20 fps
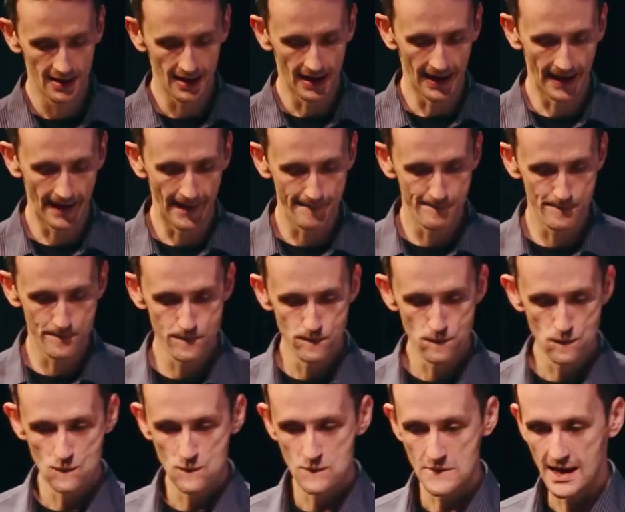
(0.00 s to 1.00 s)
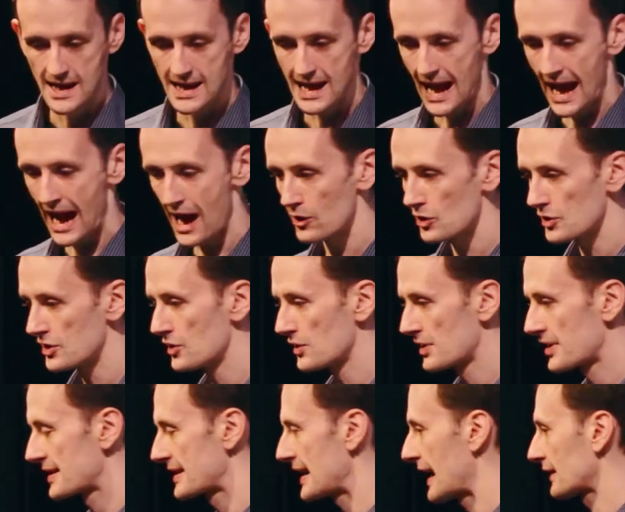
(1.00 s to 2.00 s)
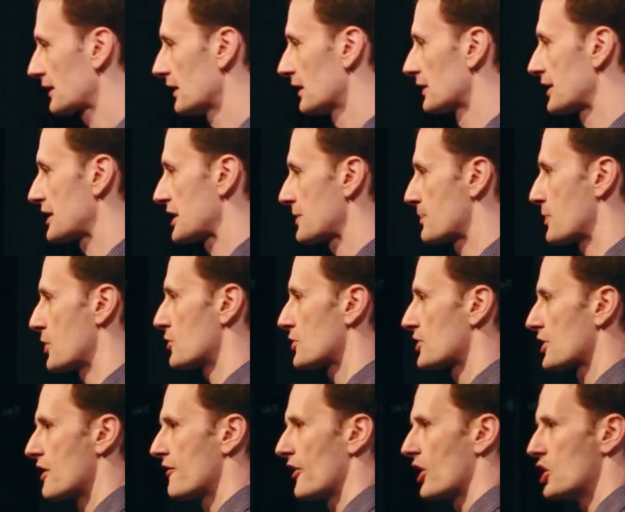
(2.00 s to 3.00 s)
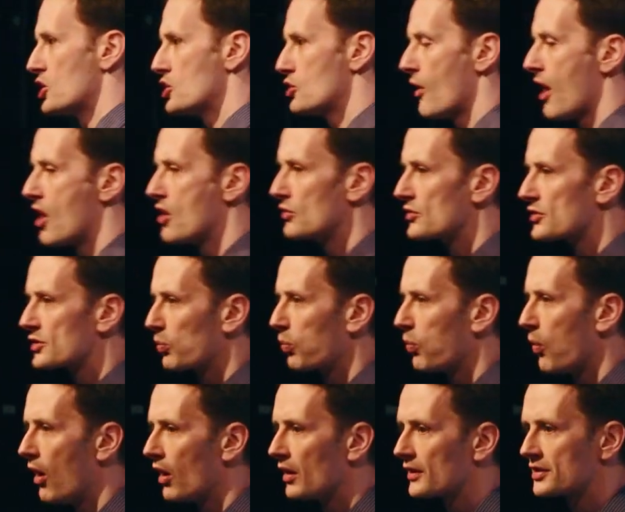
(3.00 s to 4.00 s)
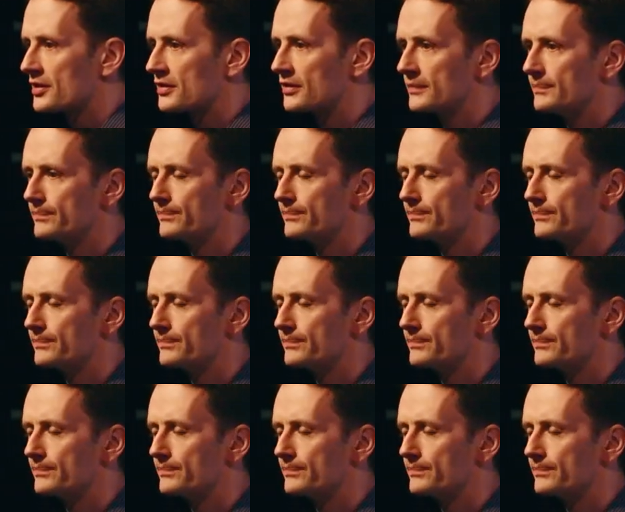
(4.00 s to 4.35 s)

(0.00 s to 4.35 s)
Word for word: Um, how do you settle disputes over who owns what?